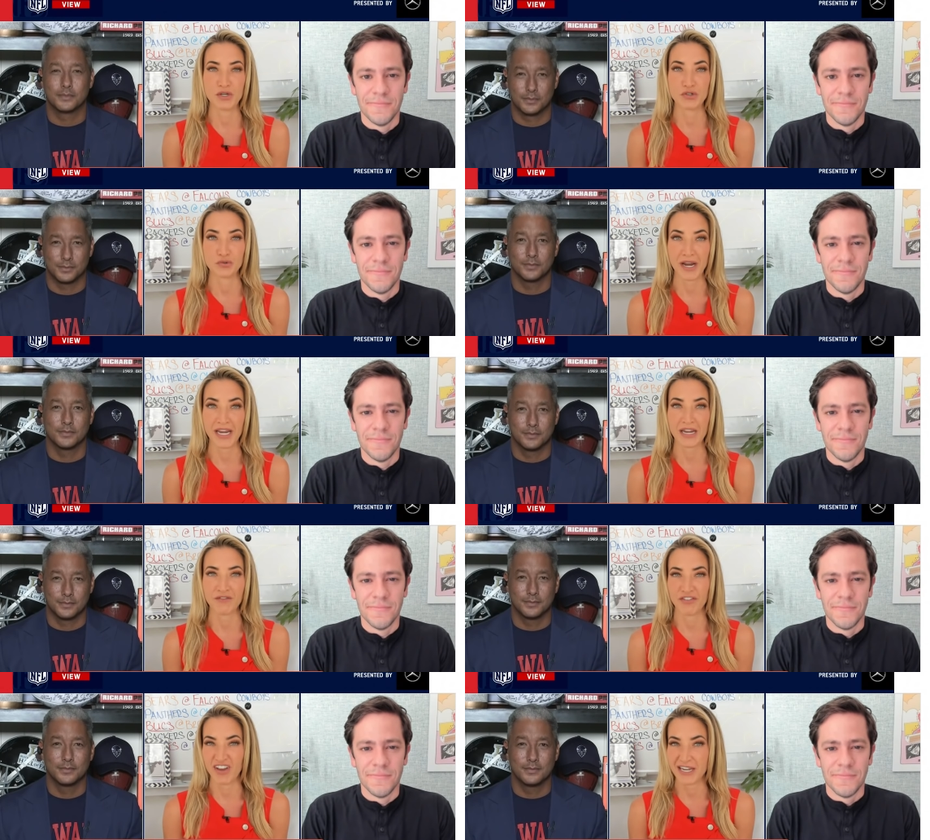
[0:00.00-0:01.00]
Speaker 1: been great
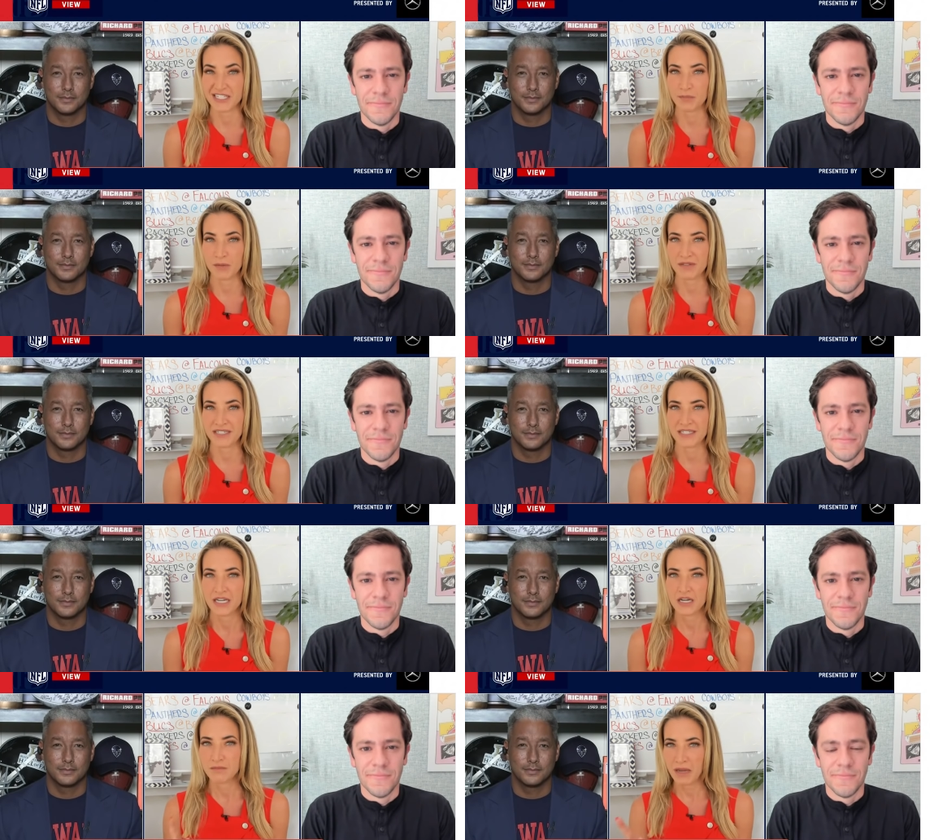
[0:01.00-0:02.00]
for fantasy purposes,
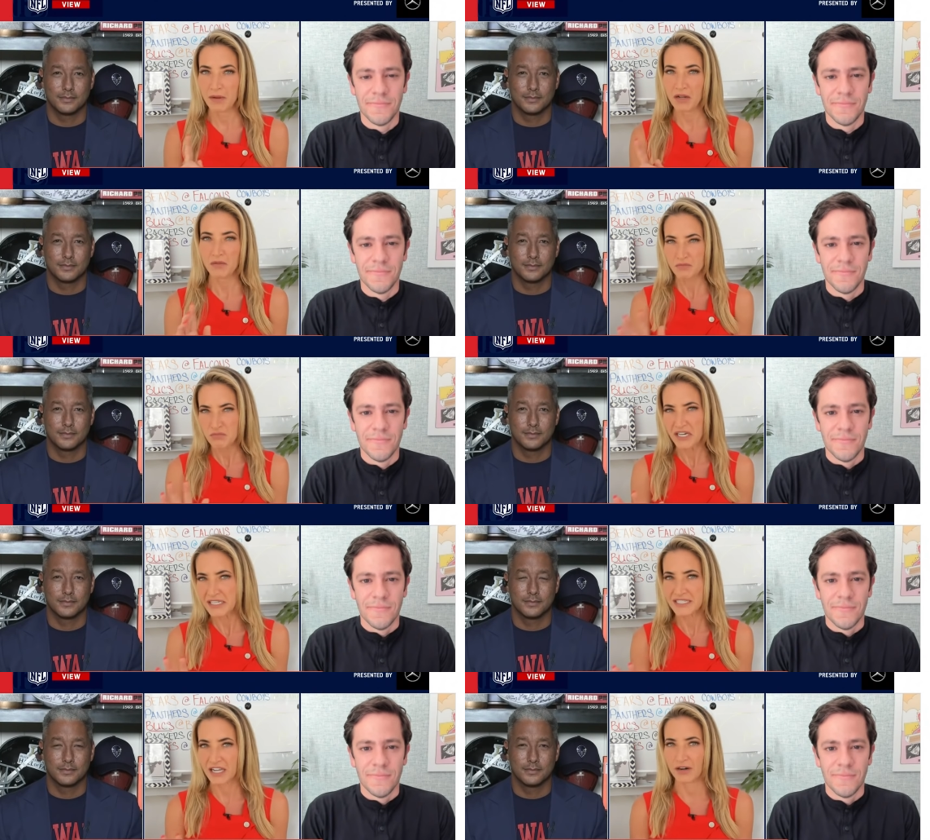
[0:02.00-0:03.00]
maybe i will
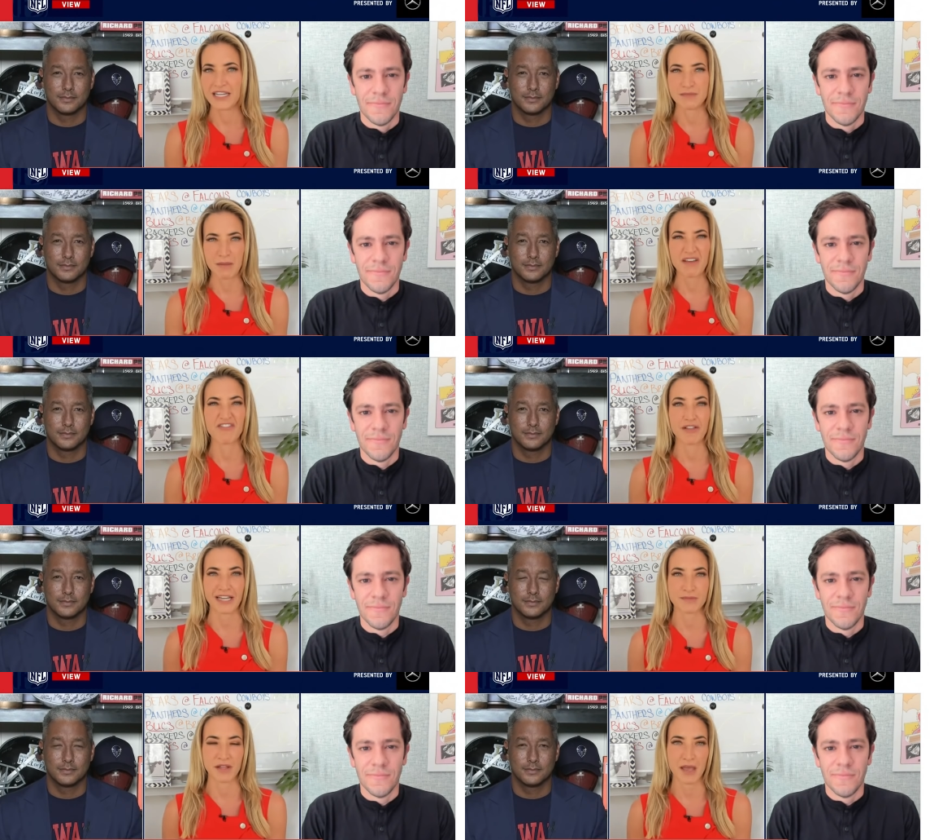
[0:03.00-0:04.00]
reconsider it. He's maybe a
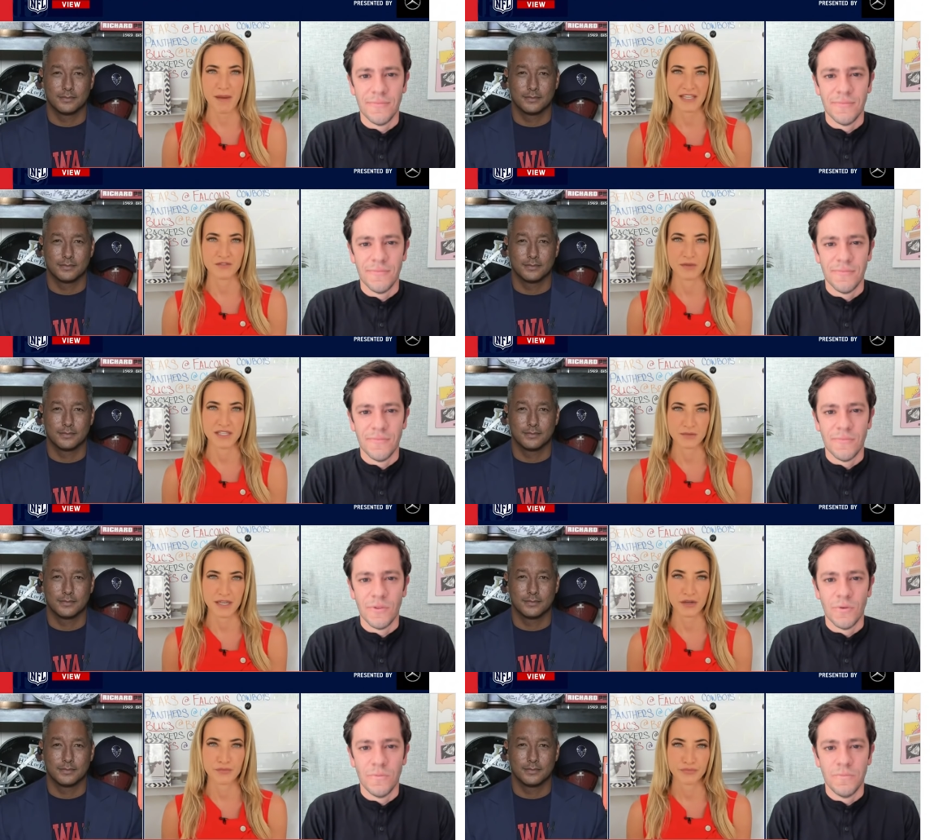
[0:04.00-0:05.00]
flex play at best for me this
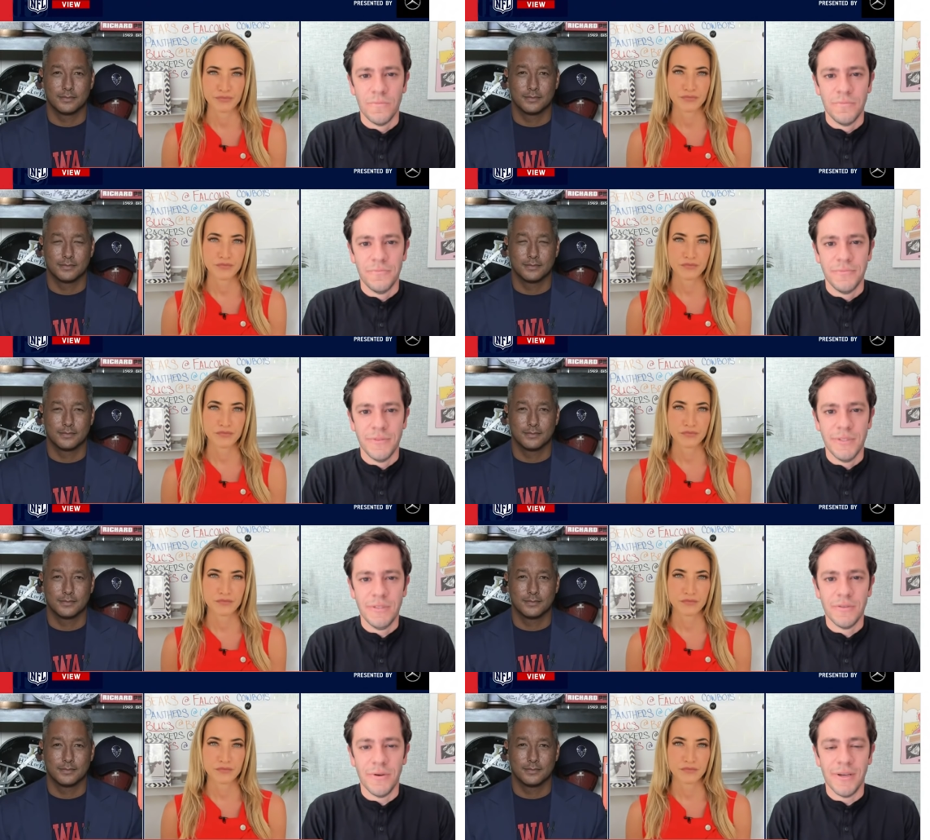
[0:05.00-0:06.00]
week.
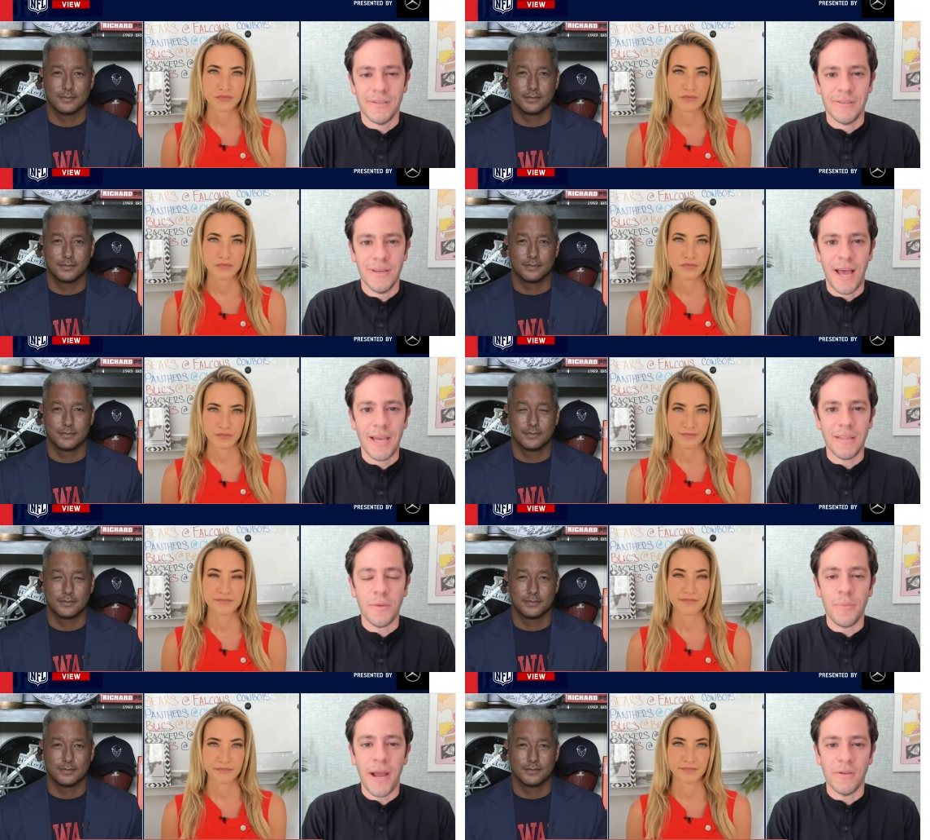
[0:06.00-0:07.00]
Speaker 2: Interesting. I
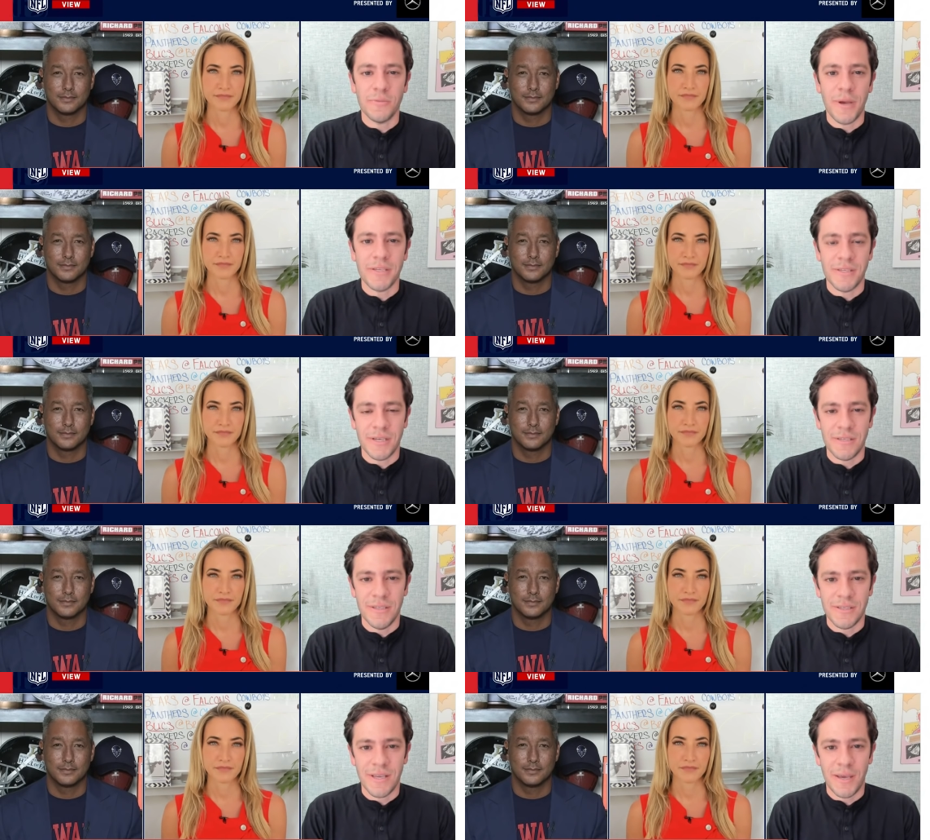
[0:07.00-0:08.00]
got the Browns by
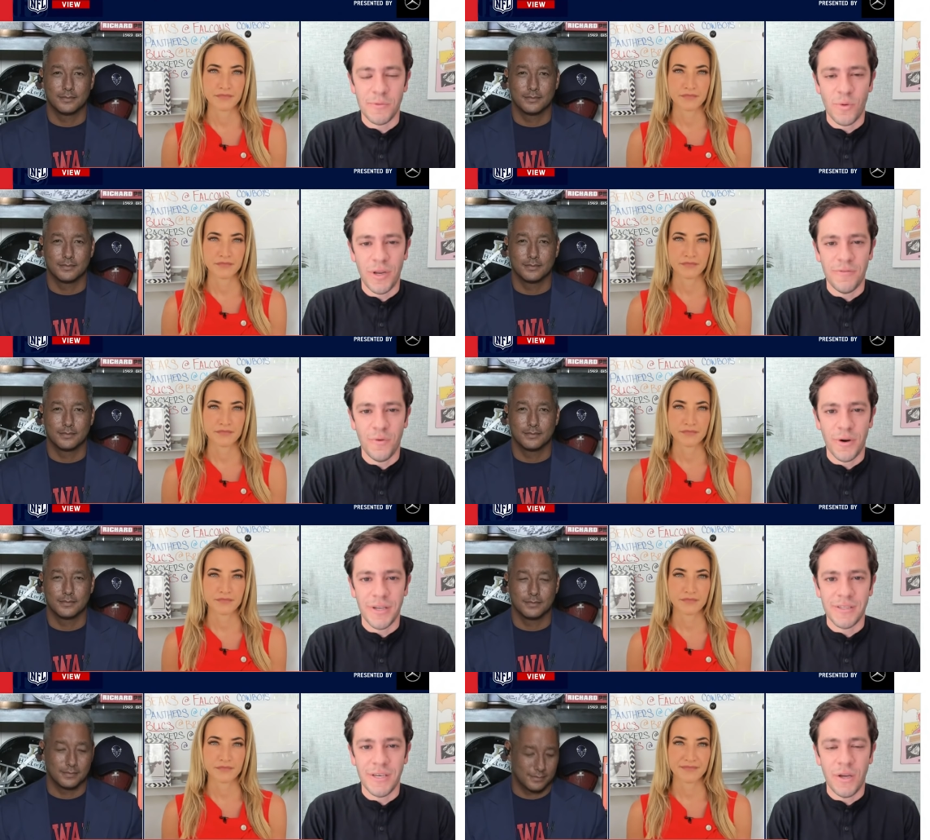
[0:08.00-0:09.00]
six in this game,
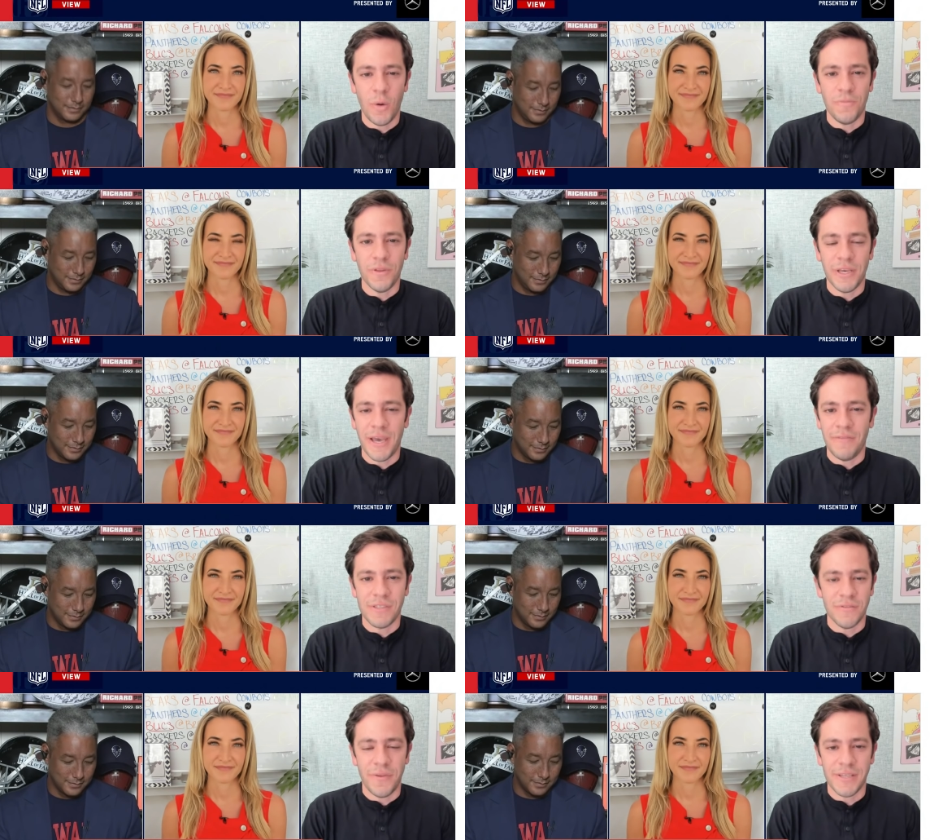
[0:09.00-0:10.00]
24 18. Hopefully,
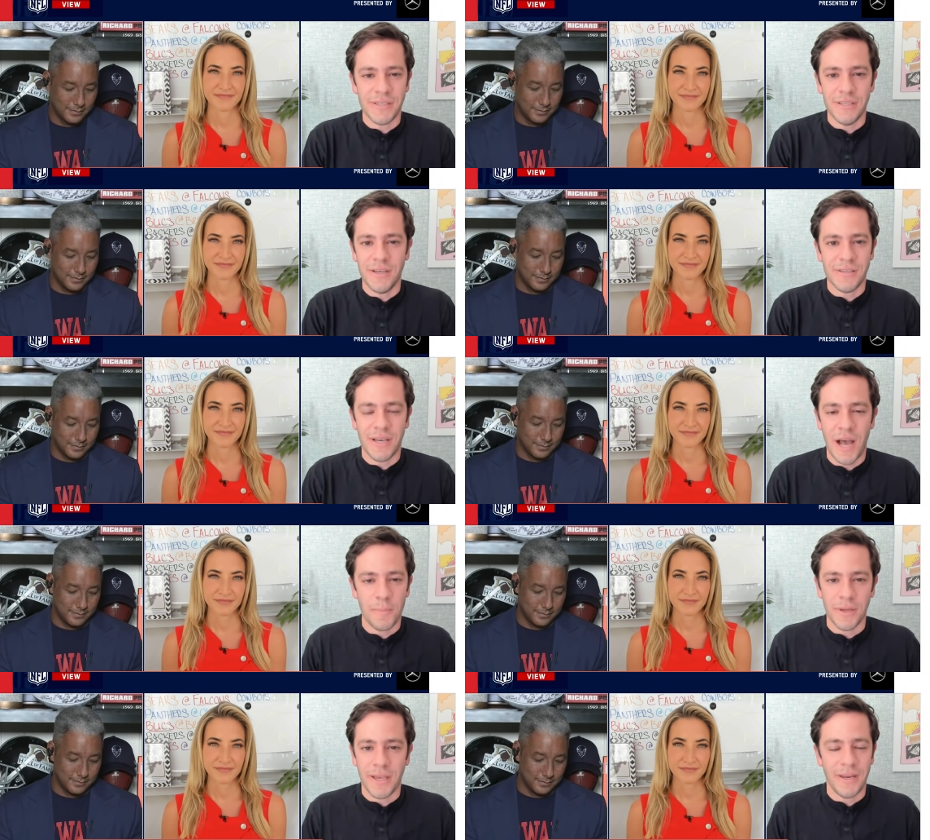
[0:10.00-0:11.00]
Kevin Stefanski doesn't
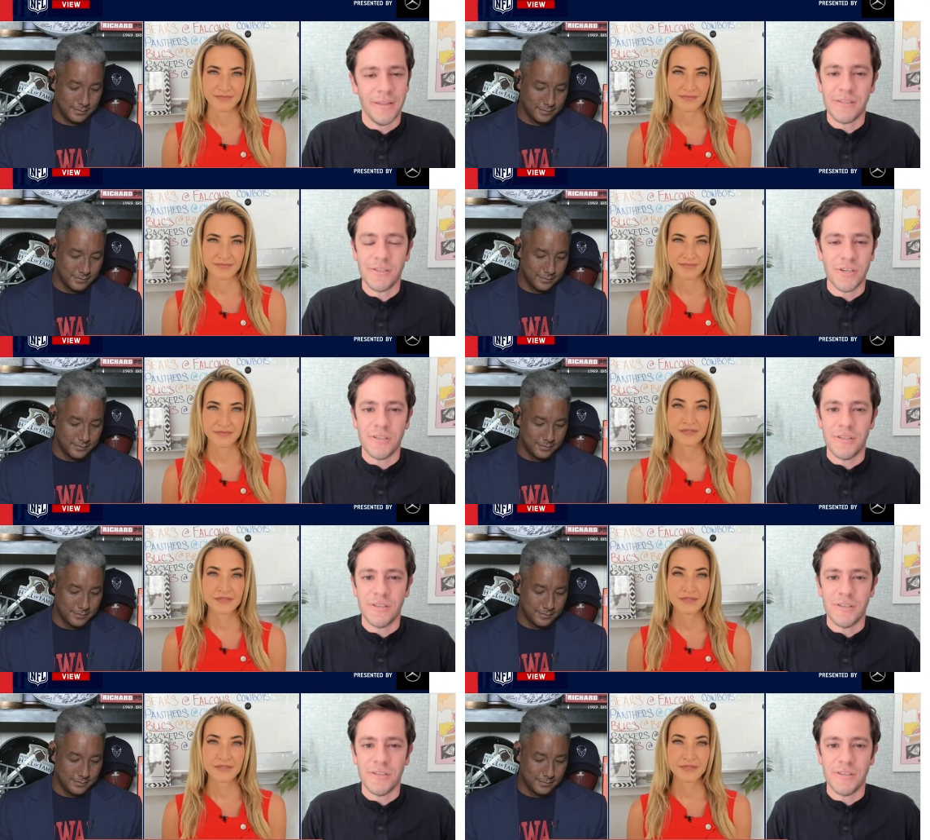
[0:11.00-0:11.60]
complicate it. This is